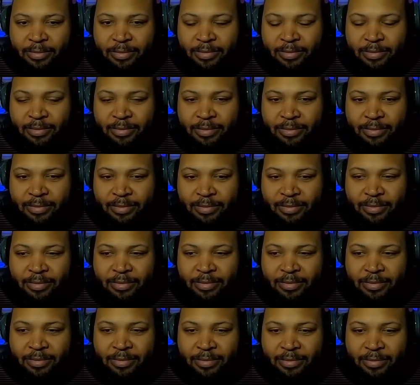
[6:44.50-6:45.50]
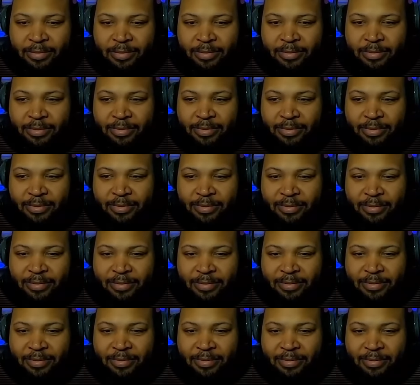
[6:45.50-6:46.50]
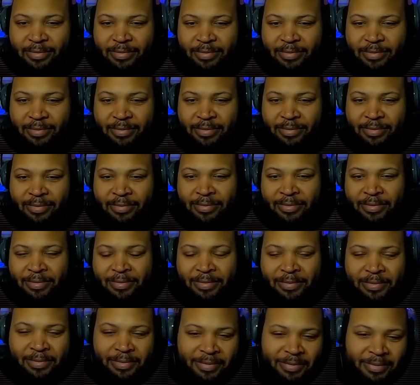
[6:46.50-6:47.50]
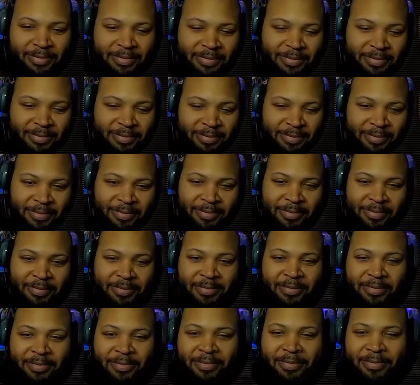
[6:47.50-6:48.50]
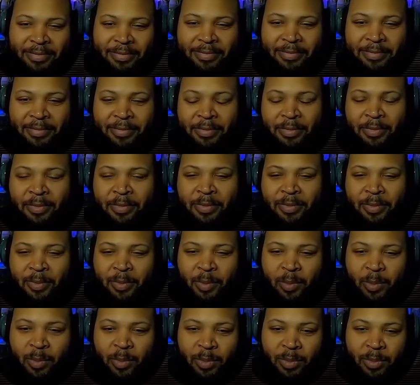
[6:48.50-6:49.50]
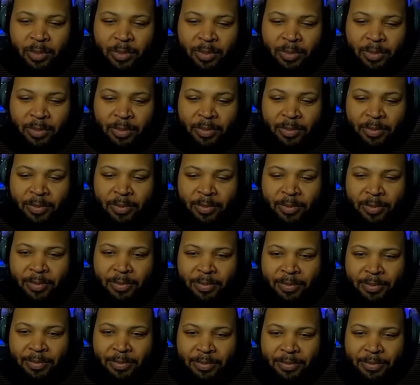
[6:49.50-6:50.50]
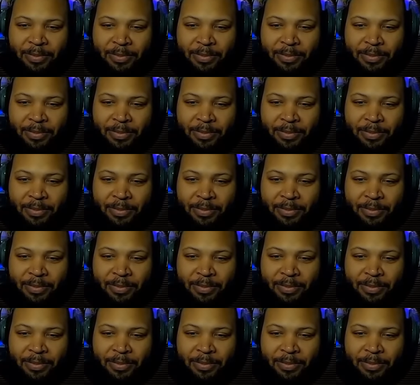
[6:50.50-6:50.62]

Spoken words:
[no speech]